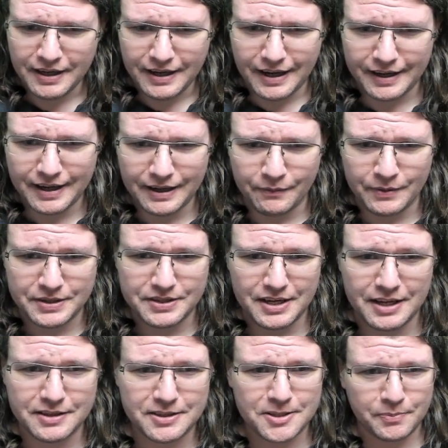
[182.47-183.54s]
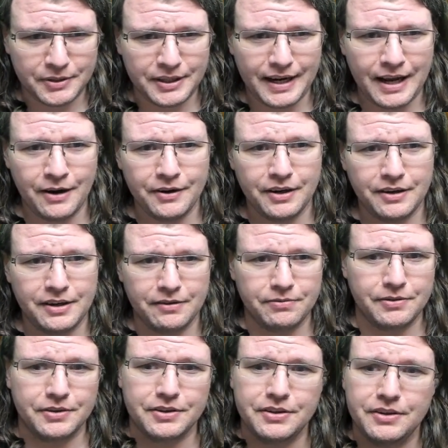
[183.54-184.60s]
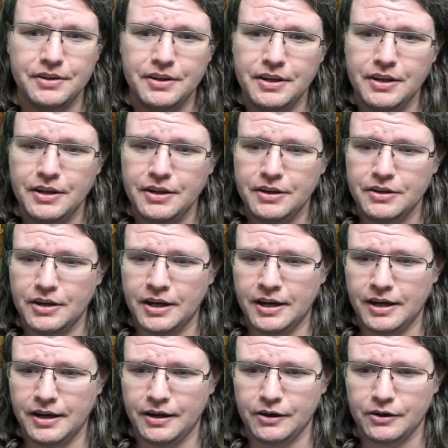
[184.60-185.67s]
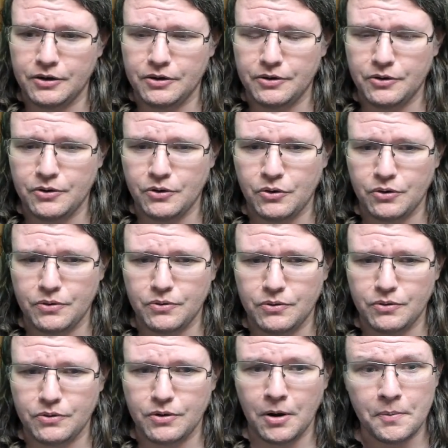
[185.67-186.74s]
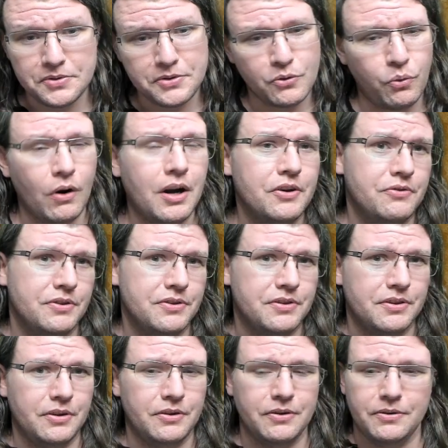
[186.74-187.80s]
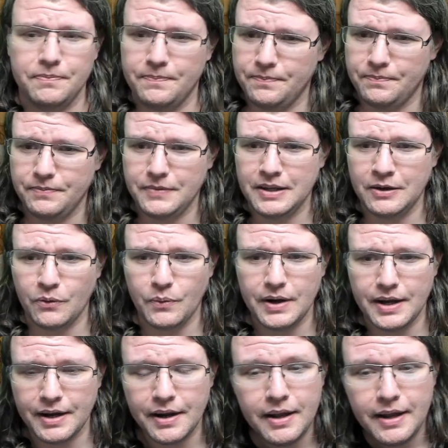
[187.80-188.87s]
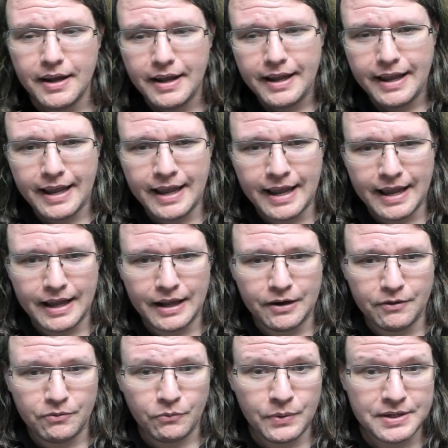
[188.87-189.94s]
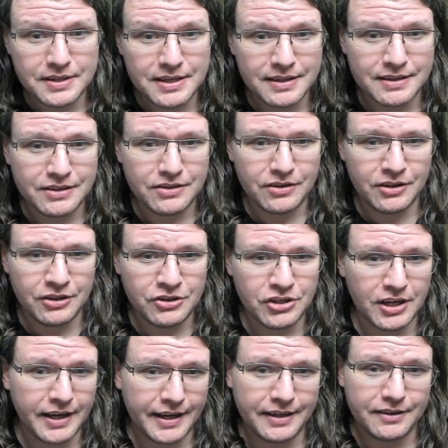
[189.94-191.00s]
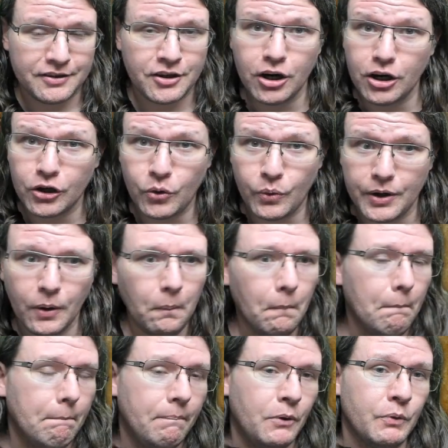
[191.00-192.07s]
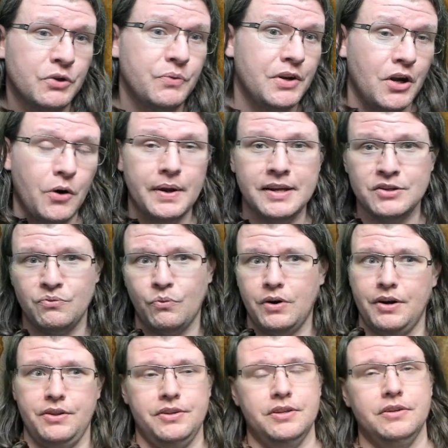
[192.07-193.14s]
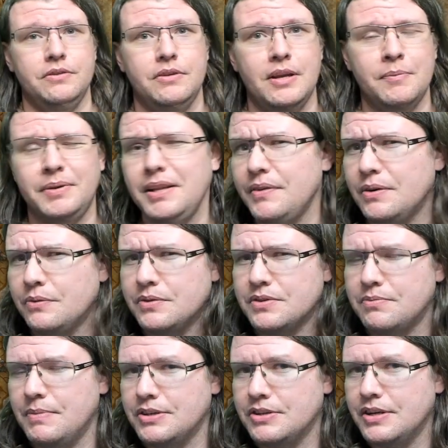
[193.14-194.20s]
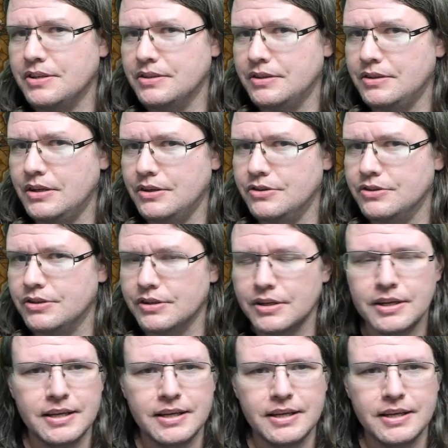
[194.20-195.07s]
Again, we see it split out into different, almost quadrants in a way. And we see the giant gargoyle, which we know is one of the, I believe it was mentioned as a dungeon.